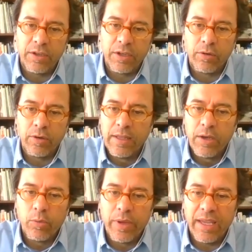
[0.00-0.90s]

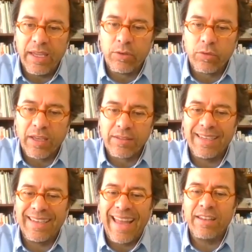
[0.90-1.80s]
In
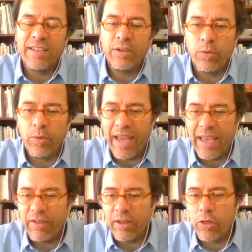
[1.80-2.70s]
2019 we were having